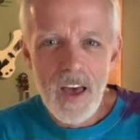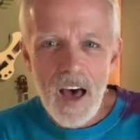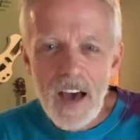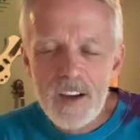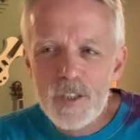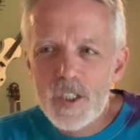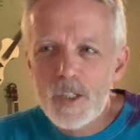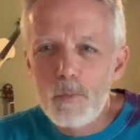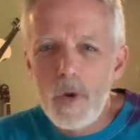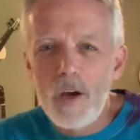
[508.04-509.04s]
I could
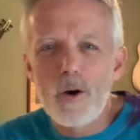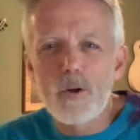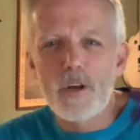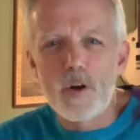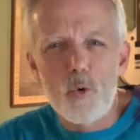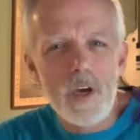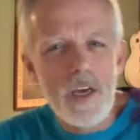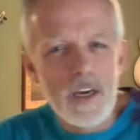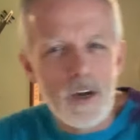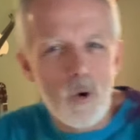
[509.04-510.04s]
smell the
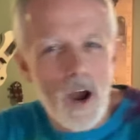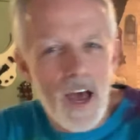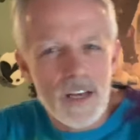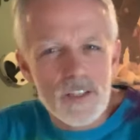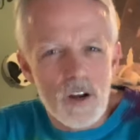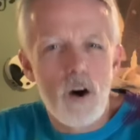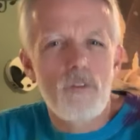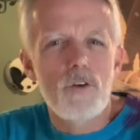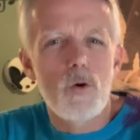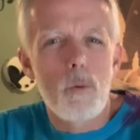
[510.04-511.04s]
green grass. It
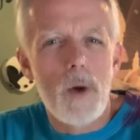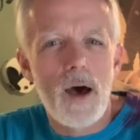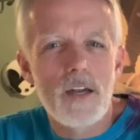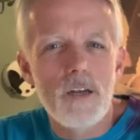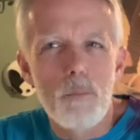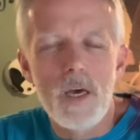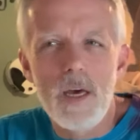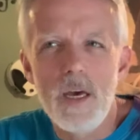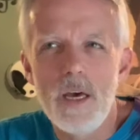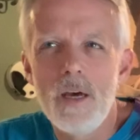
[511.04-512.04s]
often reminded
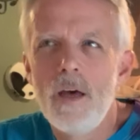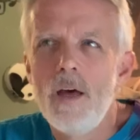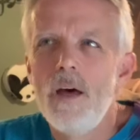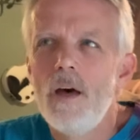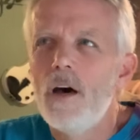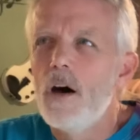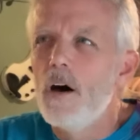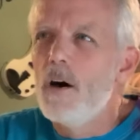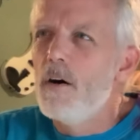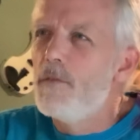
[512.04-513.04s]
me
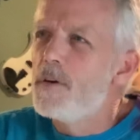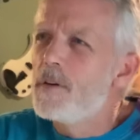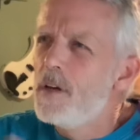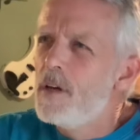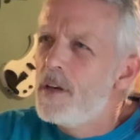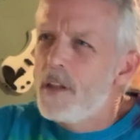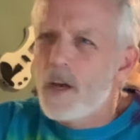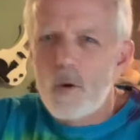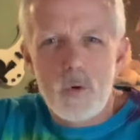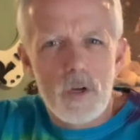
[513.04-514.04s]
of
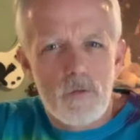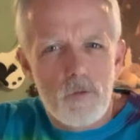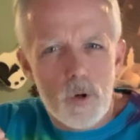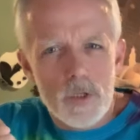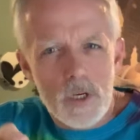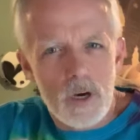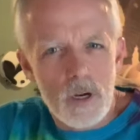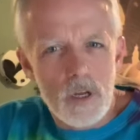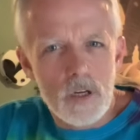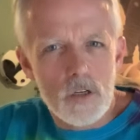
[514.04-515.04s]
like when you first cut
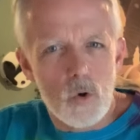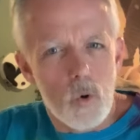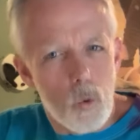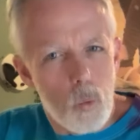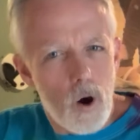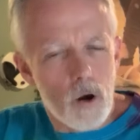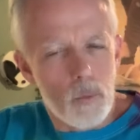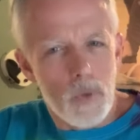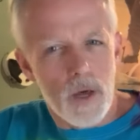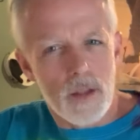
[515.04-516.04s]
into a
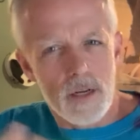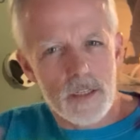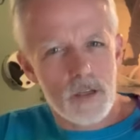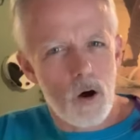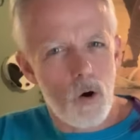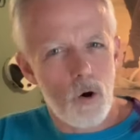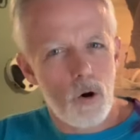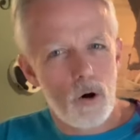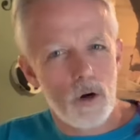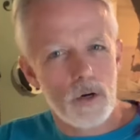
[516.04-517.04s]
watermelon. It's a
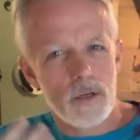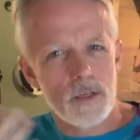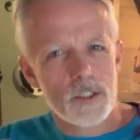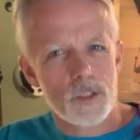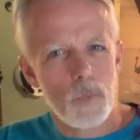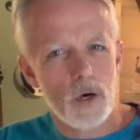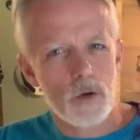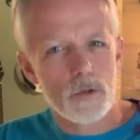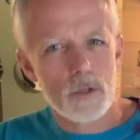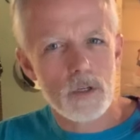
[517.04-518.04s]
hard
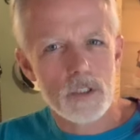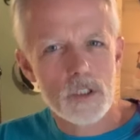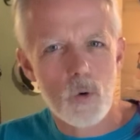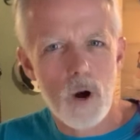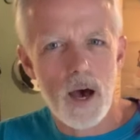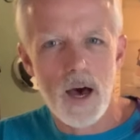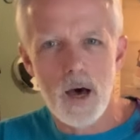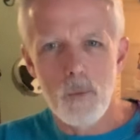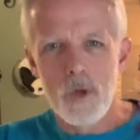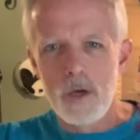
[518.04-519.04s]
smell to
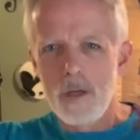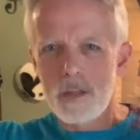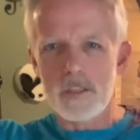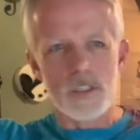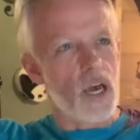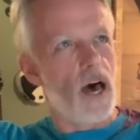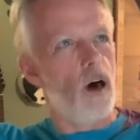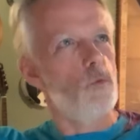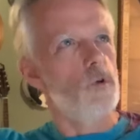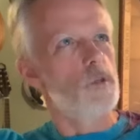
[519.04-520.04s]
describe. The sky
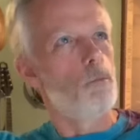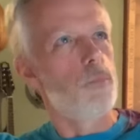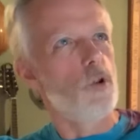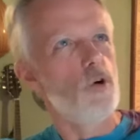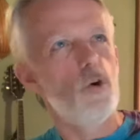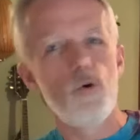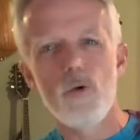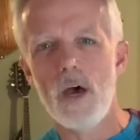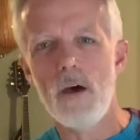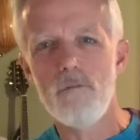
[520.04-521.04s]
was blue,
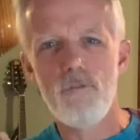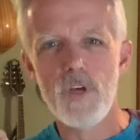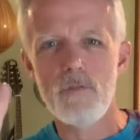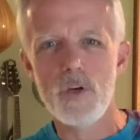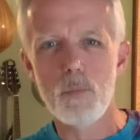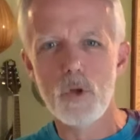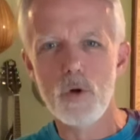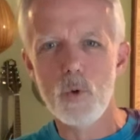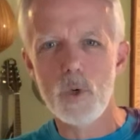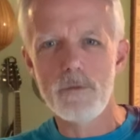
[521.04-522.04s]
that vivid
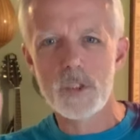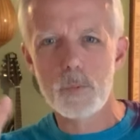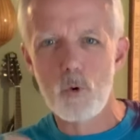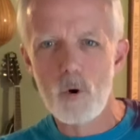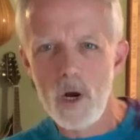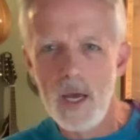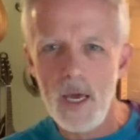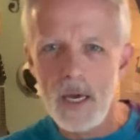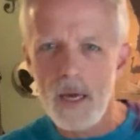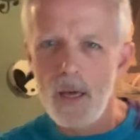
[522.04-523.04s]
blue of
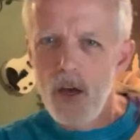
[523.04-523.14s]
spring.